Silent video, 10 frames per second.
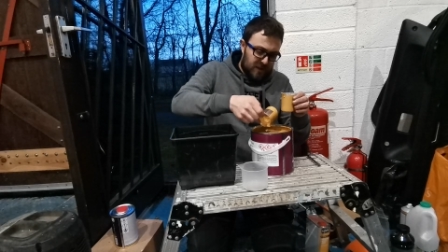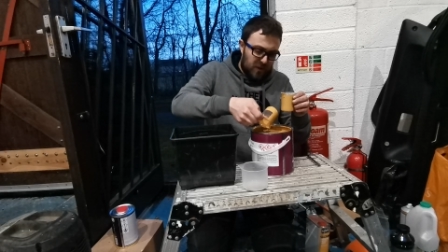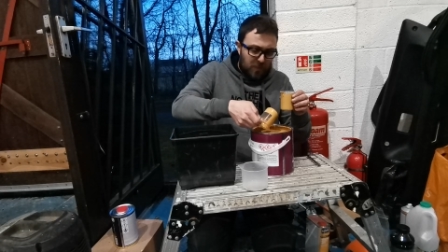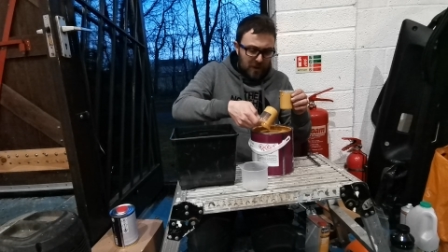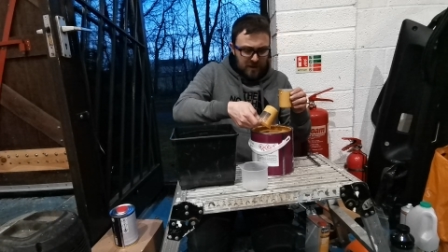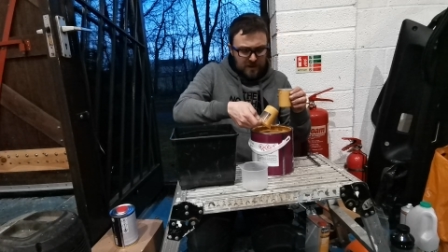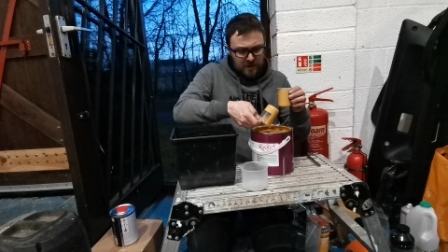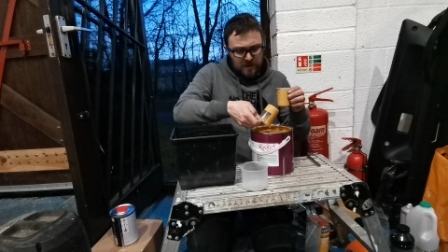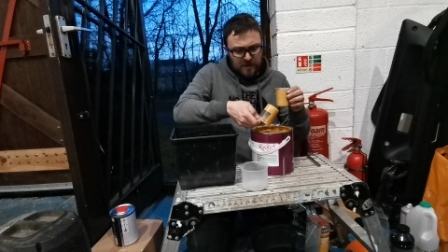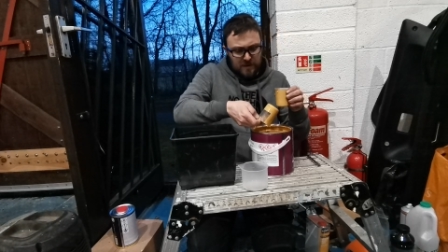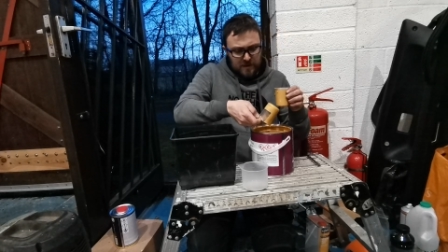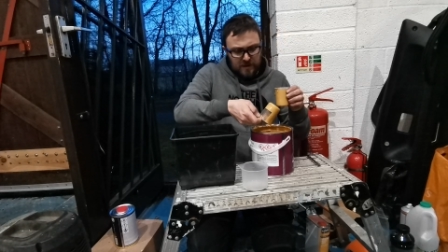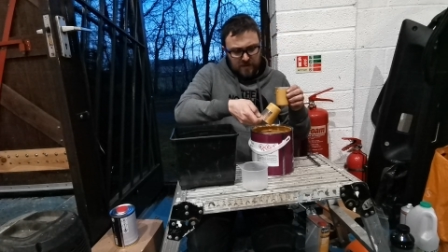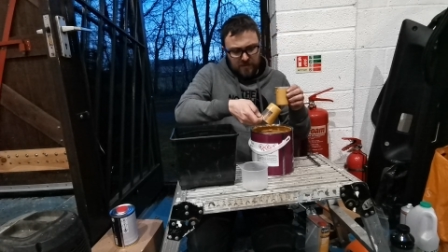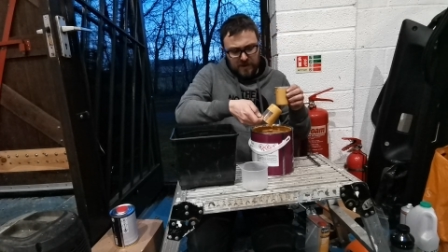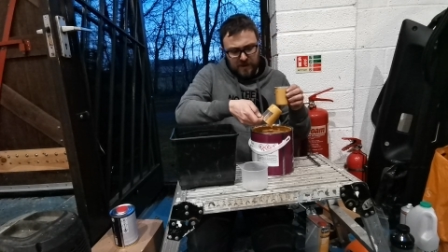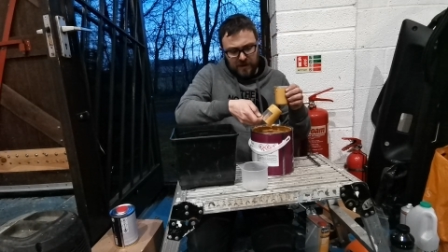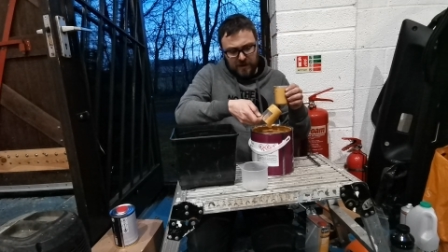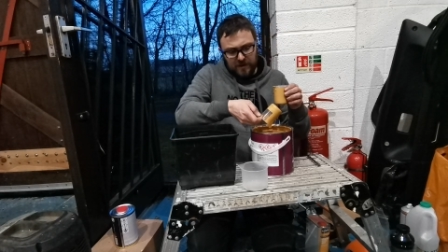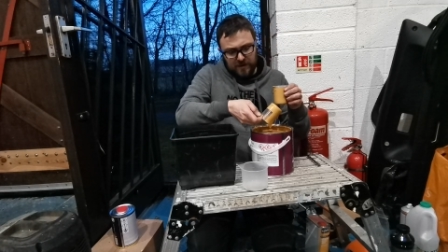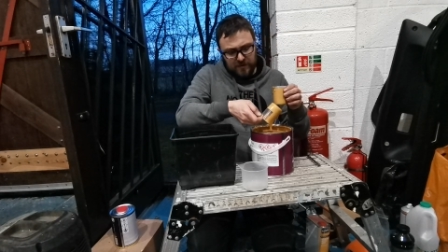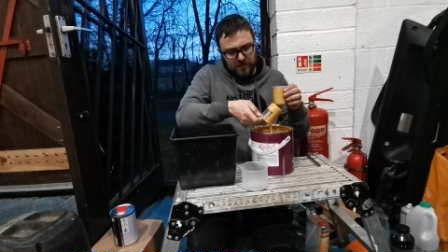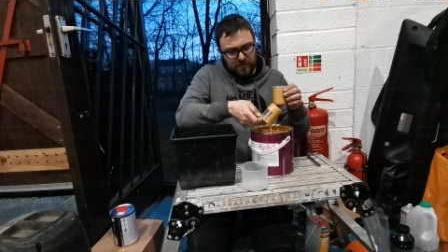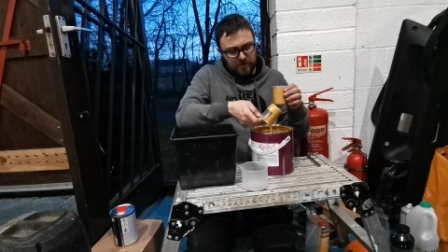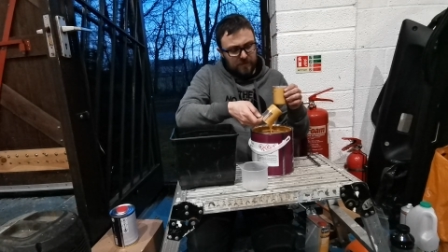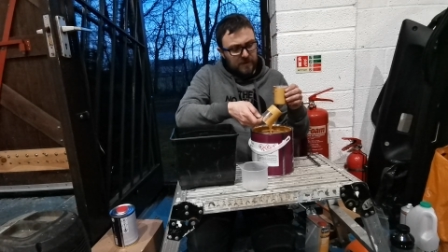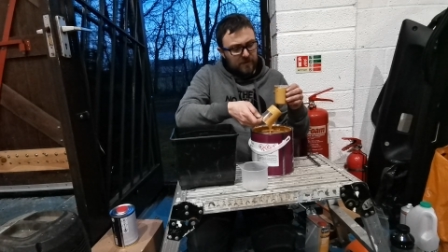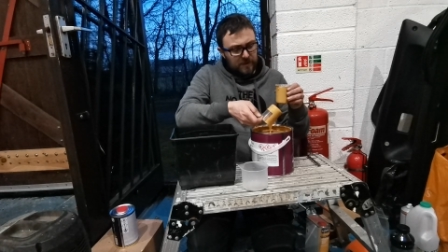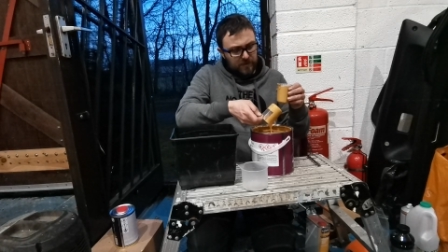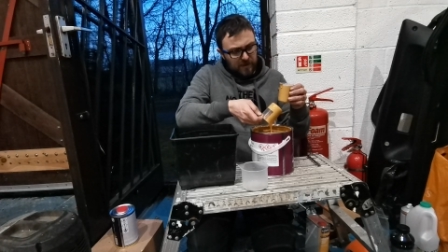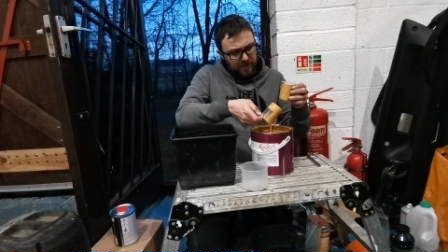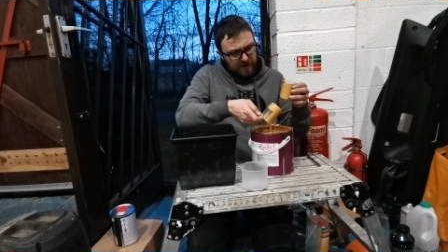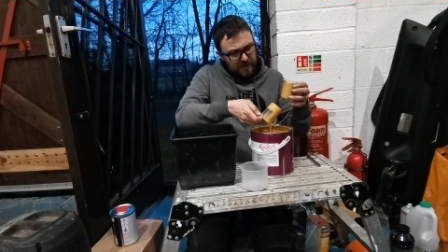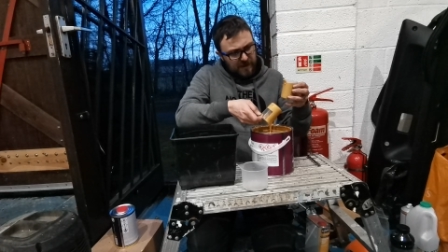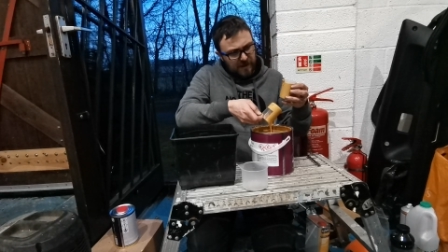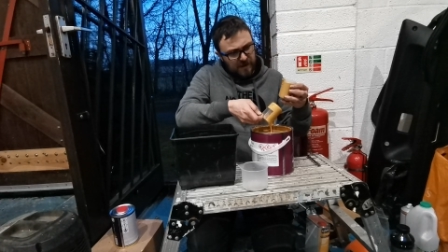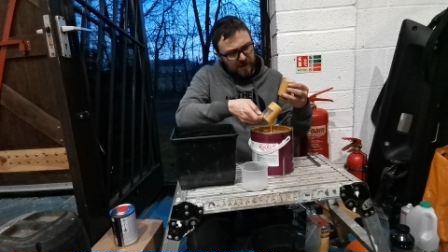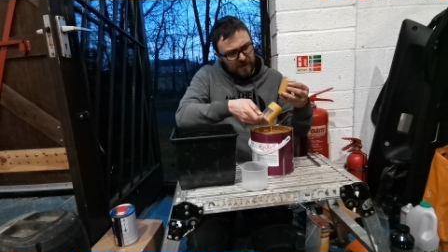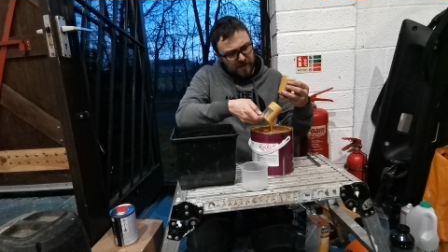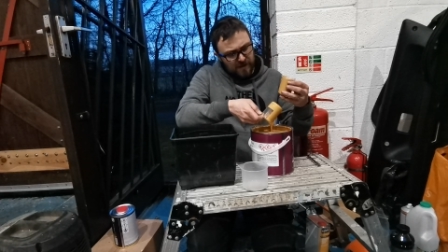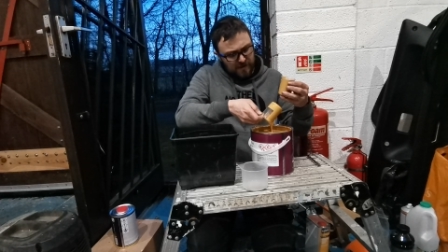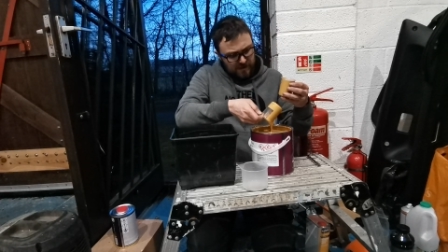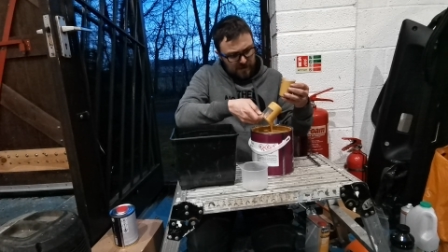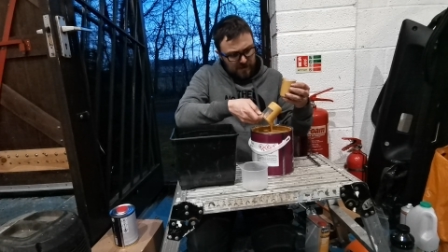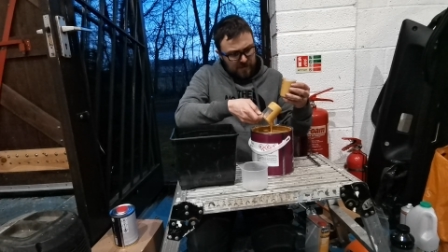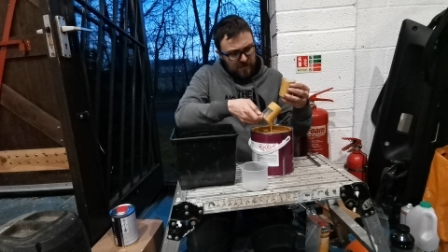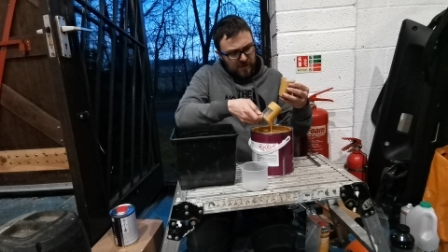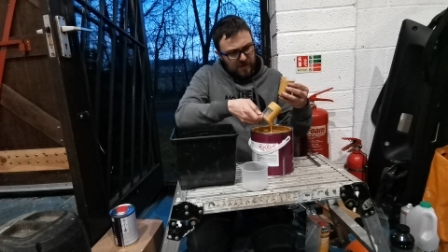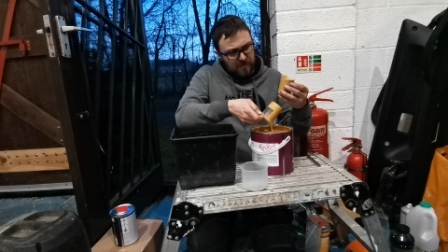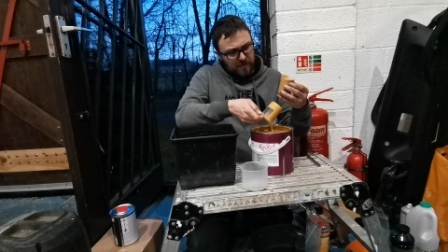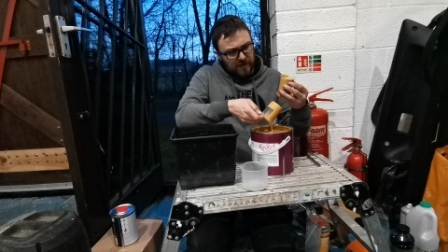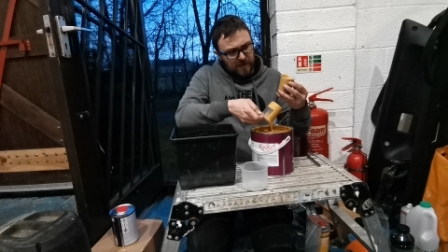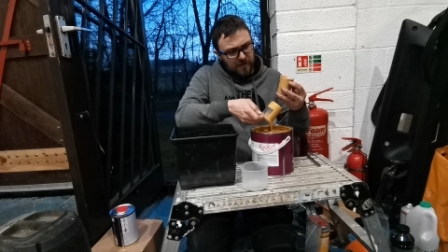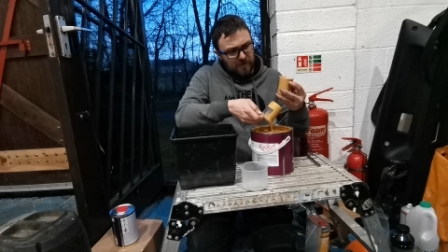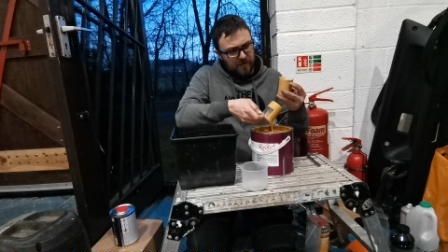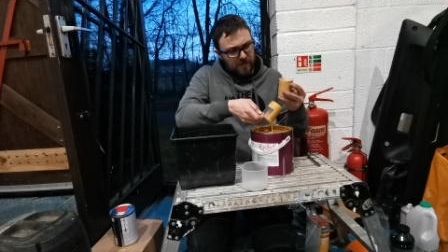scoop, but resources were limited. There we go.